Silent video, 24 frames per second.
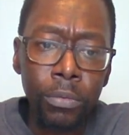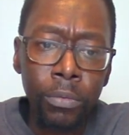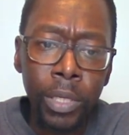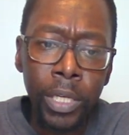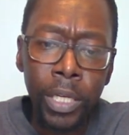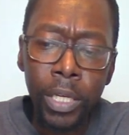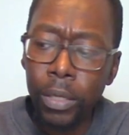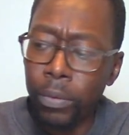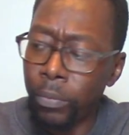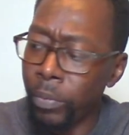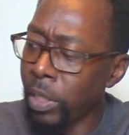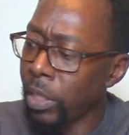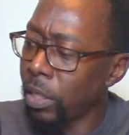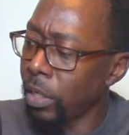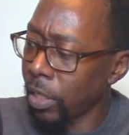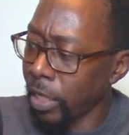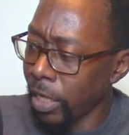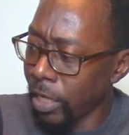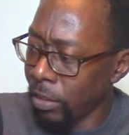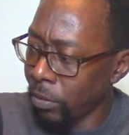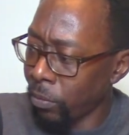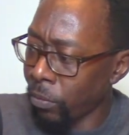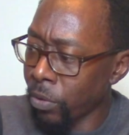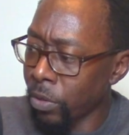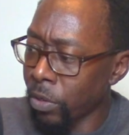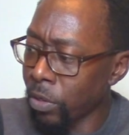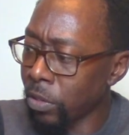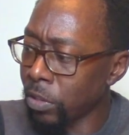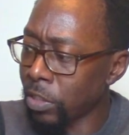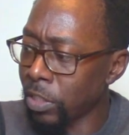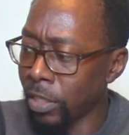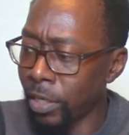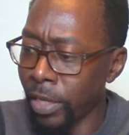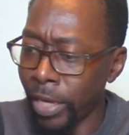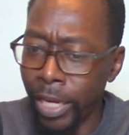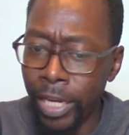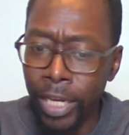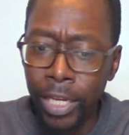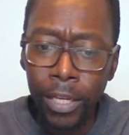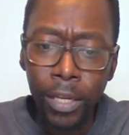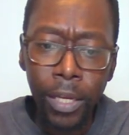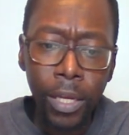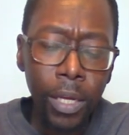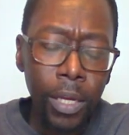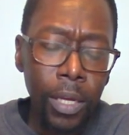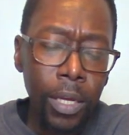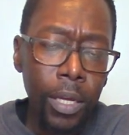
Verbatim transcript: We look at the world today,